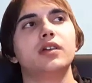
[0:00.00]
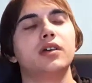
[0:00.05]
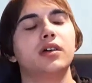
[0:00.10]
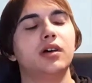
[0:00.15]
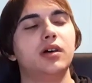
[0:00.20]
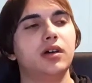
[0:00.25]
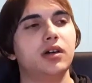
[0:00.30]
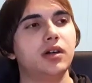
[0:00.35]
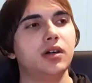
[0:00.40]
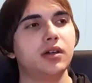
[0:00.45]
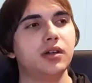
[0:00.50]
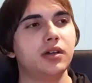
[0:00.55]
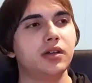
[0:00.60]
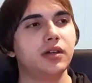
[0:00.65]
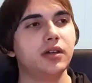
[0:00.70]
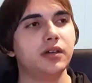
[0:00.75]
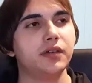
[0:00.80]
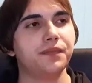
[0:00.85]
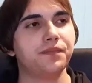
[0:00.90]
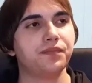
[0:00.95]

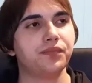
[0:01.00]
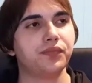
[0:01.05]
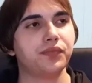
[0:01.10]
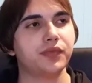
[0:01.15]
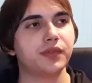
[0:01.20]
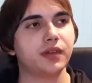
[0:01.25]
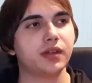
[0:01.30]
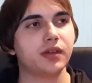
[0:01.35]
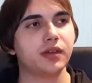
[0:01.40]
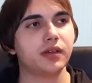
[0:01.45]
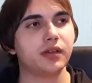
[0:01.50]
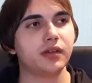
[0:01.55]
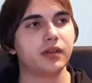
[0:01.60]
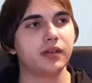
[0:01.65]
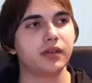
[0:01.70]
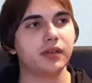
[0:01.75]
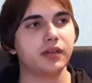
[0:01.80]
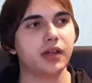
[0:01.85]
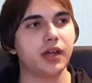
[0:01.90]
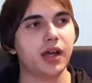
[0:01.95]
Uh...
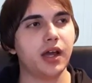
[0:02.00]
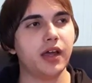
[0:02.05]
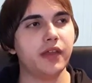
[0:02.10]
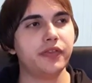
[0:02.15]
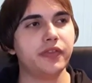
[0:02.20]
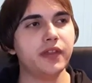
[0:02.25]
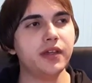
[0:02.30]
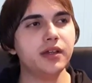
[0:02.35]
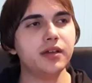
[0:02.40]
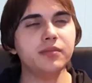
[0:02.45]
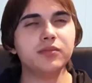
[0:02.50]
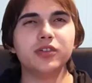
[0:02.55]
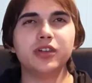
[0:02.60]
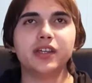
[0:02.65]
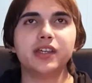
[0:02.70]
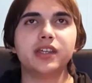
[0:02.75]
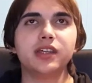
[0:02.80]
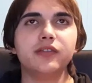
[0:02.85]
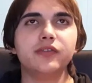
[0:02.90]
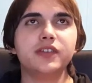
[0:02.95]
I think I'm gonna
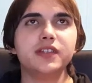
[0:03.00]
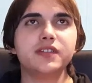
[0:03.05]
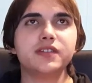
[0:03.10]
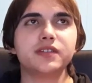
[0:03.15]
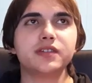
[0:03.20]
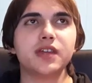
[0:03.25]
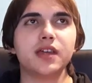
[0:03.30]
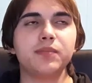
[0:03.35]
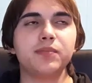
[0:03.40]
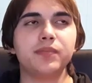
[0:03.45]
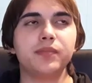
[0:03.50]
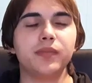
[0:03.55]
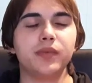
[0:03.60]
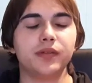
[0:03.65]
give this set...